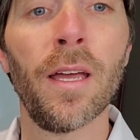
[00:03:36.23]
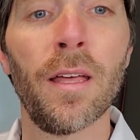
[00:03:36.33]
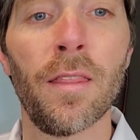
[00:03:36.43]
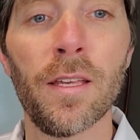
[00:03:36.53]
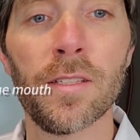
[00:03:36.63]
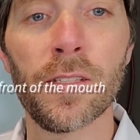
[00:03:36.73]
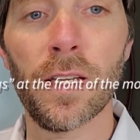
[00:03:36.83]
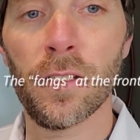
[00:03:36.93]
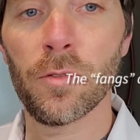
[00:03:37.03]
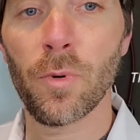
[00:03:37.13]
This
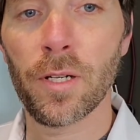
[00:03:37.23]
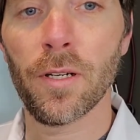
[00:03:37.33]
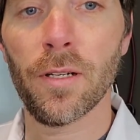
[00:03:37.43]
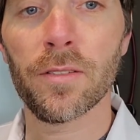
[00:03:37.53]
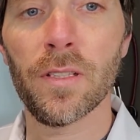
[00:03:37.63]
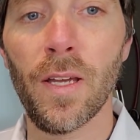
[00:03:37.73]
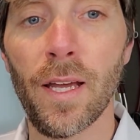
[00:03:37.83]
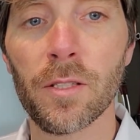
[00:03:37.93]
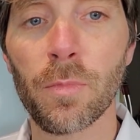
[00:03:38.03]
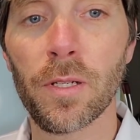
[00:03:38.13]
is where dogs and
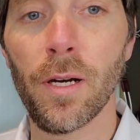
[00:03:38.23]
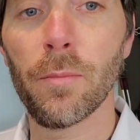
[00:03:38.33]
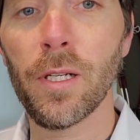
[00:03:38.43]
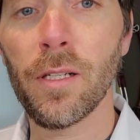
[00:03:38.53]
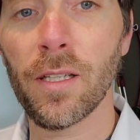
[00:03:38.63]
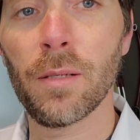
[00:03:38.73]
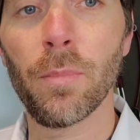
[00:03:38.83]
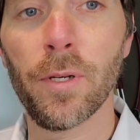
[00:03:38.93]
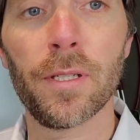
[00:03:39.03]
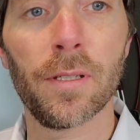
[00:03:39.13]
cats predominantly
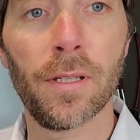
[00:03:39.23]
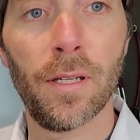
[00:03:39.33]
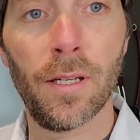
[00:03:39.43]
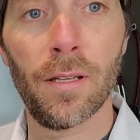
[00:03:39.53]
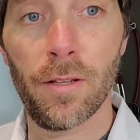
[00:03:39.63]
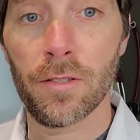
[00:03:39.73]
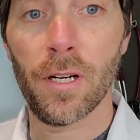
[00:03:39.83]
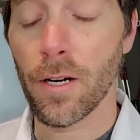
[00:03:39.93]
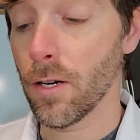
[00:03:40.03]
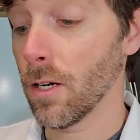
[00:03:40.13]
put their
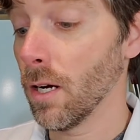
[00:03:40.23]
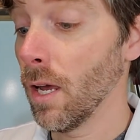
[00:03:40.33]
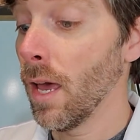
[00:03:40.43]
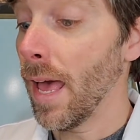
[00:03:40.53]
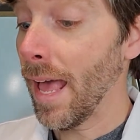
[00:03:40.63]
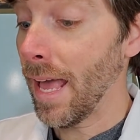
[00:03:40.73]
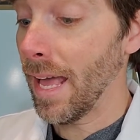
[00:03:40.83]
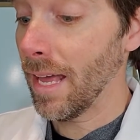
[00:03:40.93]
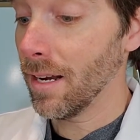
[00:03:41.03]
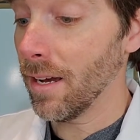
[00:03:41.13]
tartar.
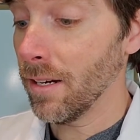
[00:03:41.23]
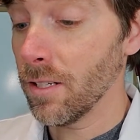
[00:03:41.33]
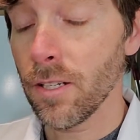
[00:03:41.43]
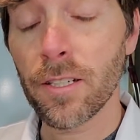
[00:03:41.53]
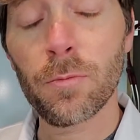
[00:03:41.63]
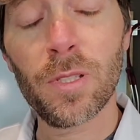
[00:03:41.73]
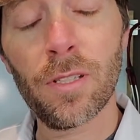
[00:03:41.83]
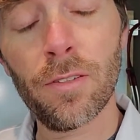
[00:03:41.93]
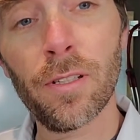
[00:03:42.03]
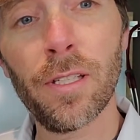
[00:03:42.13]
And I'm going to talk
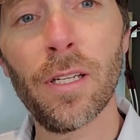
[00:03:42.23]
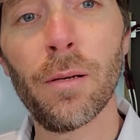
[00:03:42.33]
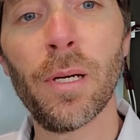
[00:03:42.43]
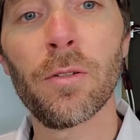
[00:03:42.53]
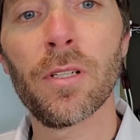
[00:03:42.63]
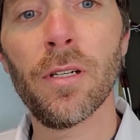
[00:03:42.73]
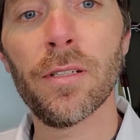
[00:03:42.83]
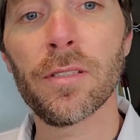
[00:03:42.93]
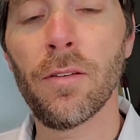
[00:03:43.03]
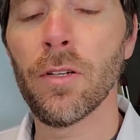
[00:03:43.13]
specifically about
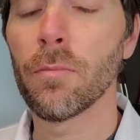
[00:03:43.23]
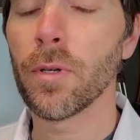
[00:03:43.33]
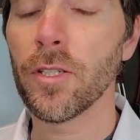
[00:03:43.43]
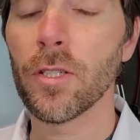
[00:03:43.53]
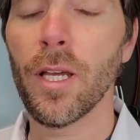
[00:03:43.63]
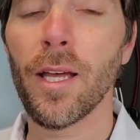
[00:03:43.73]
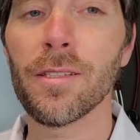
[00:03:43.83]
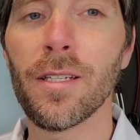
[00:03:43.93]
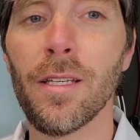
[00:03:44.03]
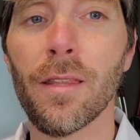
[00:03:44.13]
dogs. If you can brush your cat's
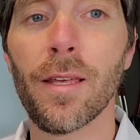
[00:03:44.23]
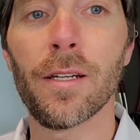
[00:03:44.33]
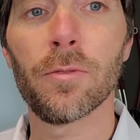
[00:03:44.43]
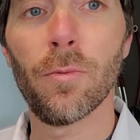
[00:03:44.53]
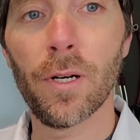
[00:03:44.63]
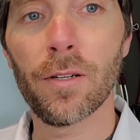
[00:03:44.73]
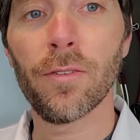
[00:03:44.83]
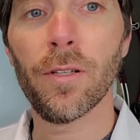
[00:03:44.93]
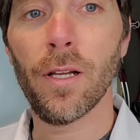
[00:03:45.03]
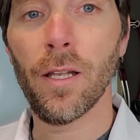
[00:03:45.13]
teeth, that is
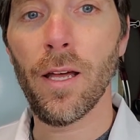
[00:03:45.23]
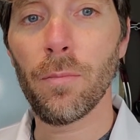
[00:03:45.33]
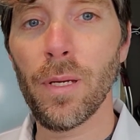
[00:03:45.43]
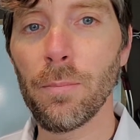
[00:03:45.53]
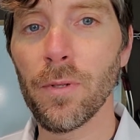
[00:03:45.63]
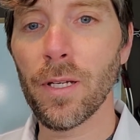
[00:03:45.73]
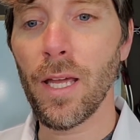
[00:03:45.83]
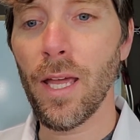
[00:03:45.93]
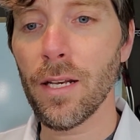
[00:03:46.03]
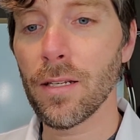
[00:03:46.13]
wonderful. A lot of people
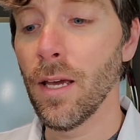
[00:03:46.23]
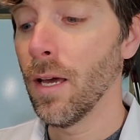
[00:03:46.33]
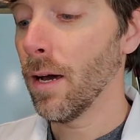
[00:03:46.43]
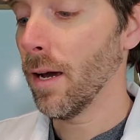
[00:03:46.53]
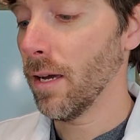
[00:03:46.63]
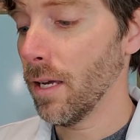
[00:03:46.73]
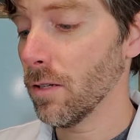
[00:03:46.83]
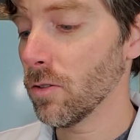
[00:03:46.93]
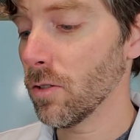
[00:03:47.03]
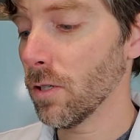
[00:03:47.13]
can't. I
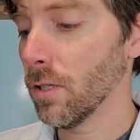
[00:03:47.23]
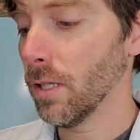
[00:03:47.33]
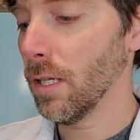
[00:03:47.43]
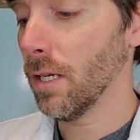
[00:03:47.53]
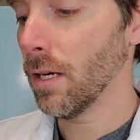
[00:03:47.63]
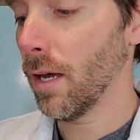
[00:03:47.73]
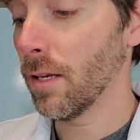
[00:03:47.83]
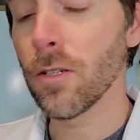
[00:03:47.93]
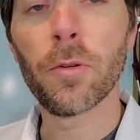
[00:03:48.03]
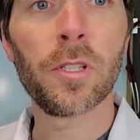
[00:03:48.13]
certainly
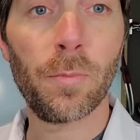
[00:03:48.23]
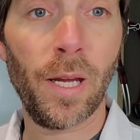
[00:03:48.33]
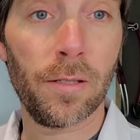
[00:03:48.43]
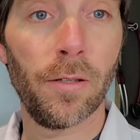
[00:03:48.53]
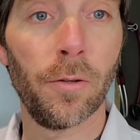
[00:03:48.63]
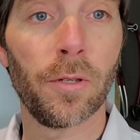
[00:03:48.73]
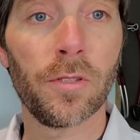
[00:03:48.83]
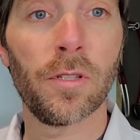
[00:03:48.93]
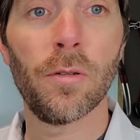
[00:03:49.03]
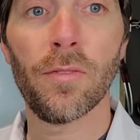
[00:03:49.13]
don't expect owners
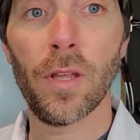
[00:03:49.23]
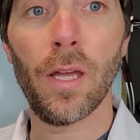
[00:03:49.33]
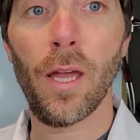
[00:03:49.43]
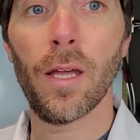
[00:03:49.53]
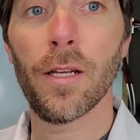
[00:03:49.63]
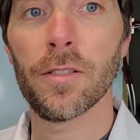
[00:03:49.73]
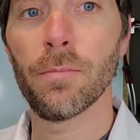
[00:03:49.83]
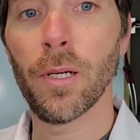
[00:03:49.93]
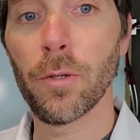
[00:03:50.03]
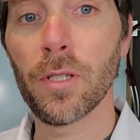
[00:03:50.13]
to. If they can, it's a
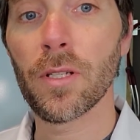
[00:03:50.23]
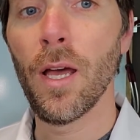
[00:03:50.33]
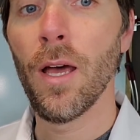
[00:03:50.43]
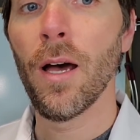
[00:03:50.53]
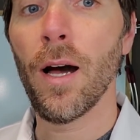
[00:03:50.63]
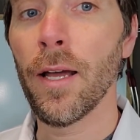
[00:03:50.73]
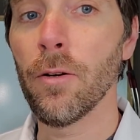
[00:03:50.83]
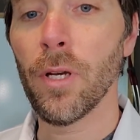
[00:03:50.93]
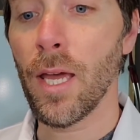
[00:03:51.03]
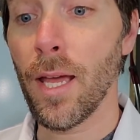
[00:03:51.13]
bonus. I
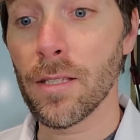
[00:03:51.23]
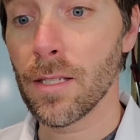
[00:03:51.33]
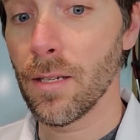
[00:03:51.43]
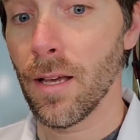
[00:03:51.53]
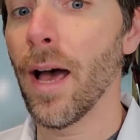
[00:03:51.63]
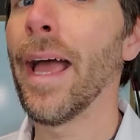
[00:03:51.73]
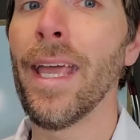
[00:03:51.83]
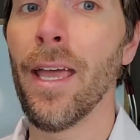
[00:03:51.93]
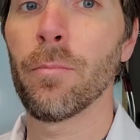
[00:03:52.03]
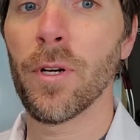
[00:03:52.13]
own cats. I
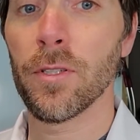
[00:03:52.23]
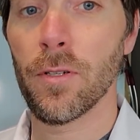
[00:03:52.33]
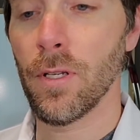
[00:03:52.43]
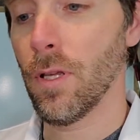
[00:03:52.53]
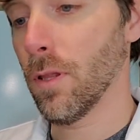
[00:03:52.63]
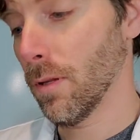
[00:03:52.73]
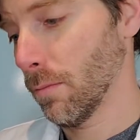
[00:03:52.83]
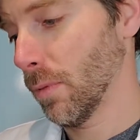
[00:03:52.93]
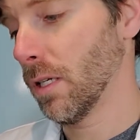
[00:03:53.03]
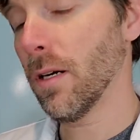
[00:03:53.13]
can't brush their teeth.
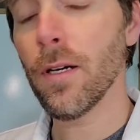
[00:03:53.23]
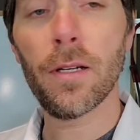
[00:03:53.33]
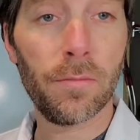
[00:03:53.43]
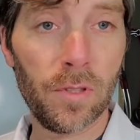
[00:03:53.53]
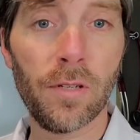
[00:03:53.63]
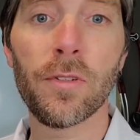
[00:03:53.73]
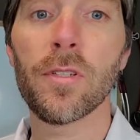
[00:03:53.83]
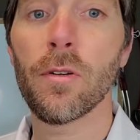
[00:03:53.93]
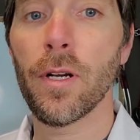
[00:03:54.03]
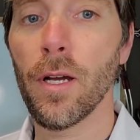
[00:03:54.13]
My dog, it's a different
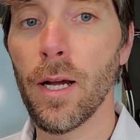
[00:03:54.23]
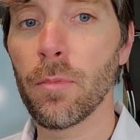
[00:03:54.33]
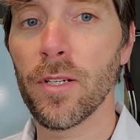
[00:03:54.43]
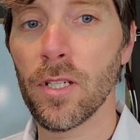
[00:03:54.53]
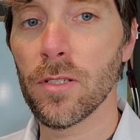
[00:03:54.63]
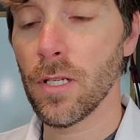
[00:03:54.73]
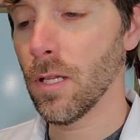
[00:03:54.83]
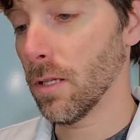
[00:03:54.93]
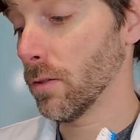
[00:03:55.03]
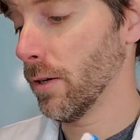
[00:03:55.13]
story. I brush his teeth
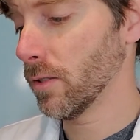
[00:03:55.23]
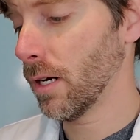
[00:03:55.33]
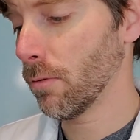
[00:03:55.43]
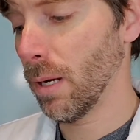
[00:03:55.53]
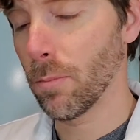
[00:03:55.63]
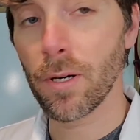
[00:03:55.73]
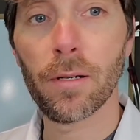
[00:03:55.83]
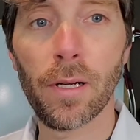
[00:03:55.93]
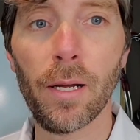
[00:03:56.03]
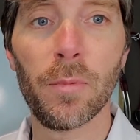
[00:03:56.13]
as long as I remember.
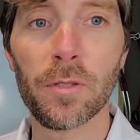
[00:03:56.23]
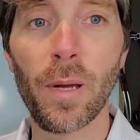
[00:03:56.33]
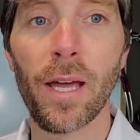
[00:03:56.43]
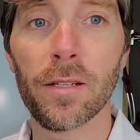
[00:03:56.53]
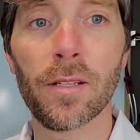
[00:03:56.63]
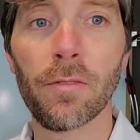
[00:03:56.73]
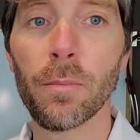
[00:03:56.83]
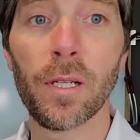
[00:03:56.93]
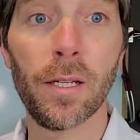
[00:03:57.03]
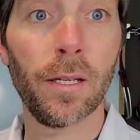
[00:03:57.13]
I'm as bad as
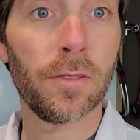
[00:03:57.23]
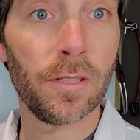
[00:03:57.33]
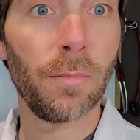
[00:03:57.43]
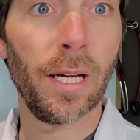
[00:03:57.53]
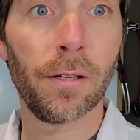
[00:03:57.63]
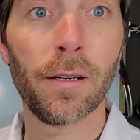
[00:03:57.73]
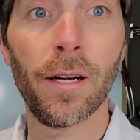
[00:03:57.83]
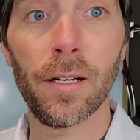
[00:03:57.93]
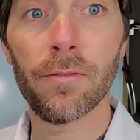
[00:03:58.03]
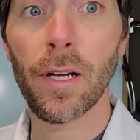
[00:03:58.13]
everybody else. It's a matter
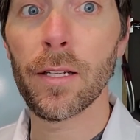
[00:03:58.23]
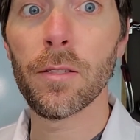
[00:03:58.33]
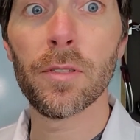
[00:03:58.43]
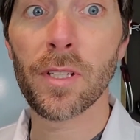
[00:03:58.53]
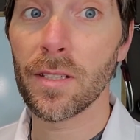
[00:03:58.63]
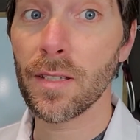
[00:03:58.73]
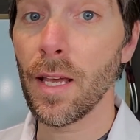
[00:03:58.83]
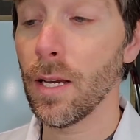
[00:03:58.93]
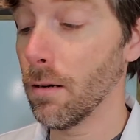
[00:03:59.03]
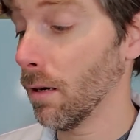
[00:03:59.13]
of do as I
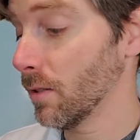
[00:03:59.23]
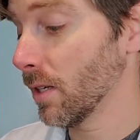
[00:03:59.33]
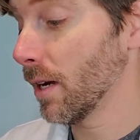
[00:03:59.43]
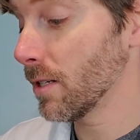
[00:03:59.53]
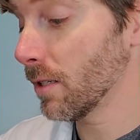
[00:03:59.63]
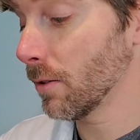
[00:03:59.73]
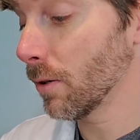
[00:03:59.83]
say, not as I do.